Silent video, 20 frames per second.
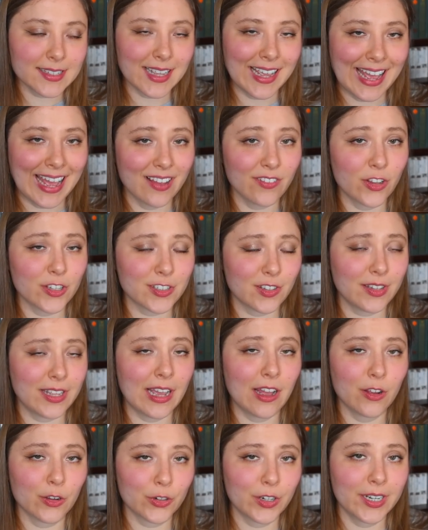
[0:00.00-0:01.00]
I have also the
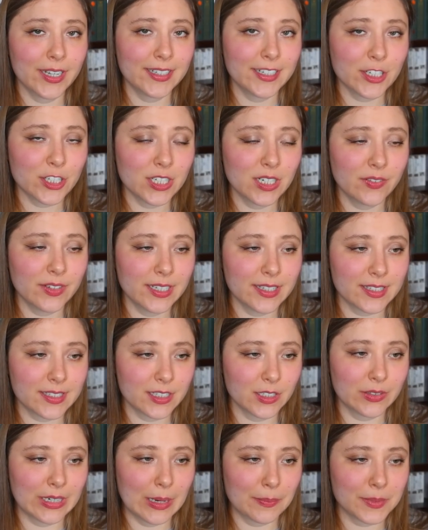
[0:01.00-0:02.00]
OwlCrate edition of it. It's
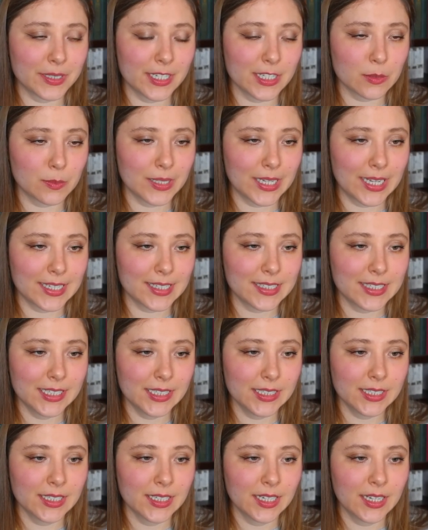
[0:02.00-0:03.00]
still wrapped in its
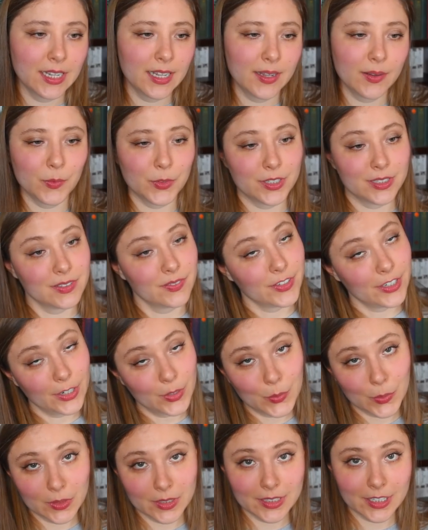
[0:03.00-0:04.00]
plastic, which is a very
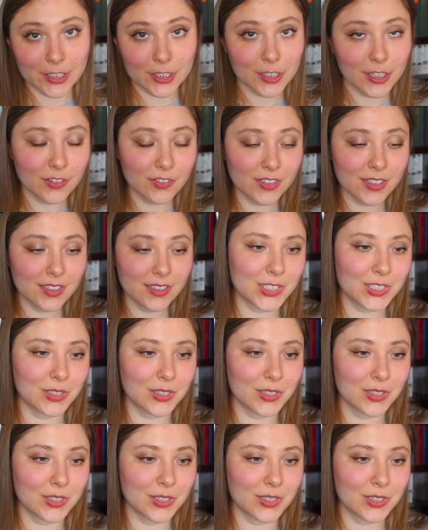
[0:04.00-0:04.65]
cool edition of it.